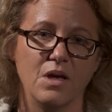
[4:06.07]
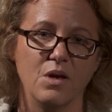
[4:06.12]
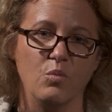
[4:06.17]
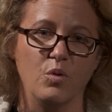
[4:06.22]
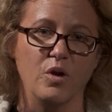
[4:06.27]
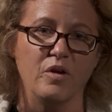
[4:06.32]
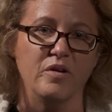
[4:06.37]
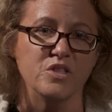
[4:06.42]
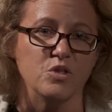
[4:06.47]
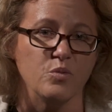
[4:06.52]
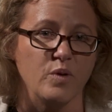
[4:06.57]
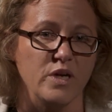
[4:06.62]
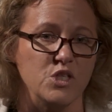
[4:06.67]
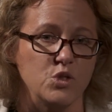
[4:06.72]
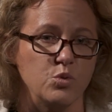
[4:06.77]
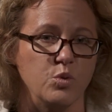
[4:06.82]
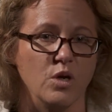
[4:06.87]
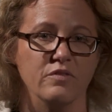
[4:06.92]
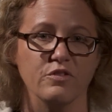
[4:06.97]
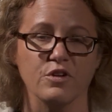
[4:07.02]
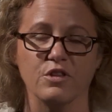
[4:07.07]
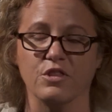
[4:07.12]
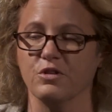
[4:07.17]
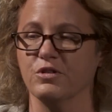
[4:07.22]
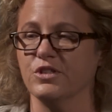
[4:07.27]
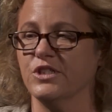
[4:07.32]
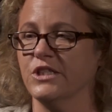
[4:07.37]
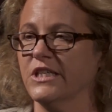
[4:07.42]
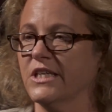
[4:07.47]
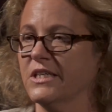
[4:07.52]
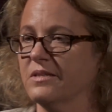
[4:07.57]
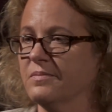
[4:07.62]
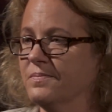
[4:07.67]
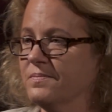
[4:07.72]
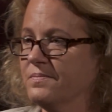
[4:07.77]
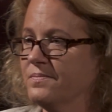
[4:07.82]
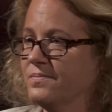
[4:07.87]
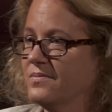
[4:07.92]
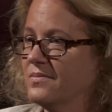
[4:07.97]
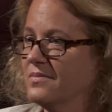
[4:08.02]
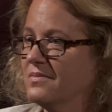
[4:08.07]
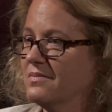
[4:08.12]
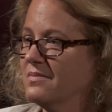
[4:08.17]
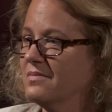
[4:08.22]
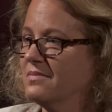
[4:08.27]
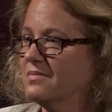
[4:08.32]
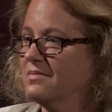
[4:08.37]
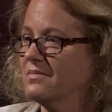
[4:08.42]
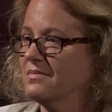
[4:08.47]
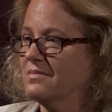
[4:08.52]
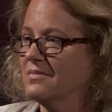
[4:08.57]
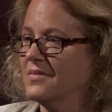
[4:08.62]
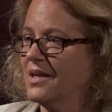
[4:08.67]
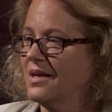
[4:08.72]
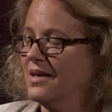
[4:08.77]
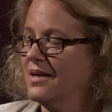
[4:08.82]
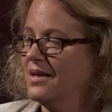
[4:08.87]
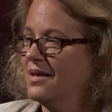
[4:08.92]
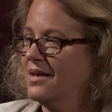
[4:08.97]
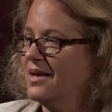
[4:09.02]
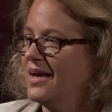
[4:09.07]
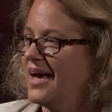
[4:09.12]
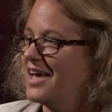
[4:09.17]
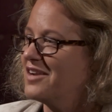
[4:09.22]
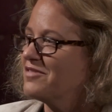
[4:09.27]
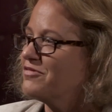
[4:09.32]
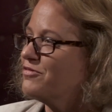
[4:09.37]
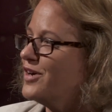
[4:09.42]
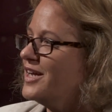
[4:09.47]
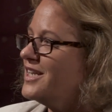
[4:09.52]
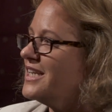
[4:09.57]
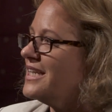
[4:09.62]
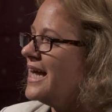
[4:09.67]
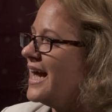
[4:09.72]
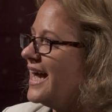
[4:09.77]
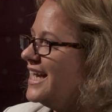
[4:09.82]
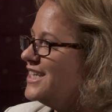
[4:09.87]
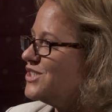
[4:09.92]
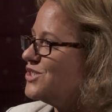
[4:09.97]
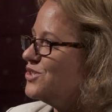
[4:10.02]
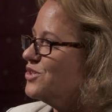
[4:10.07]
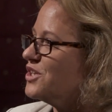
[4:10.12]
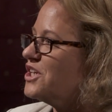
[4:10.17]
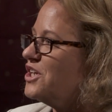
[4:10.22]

when I was around 12 or 13. I had a friend in high school